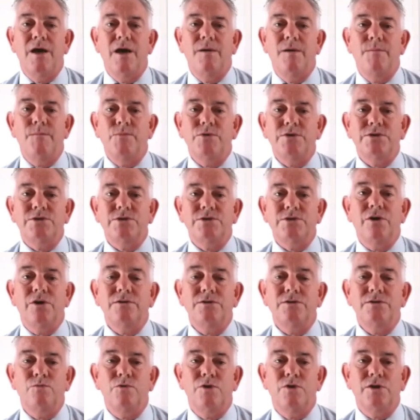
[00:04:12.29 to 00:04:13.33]
we started
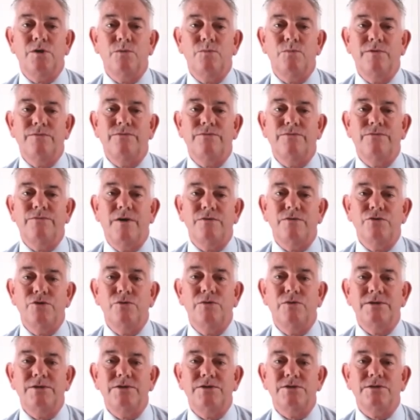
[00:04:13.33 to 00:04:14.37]
working with new
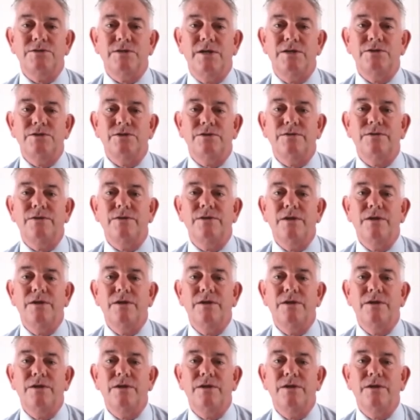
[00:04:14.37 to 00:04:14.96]
legislation,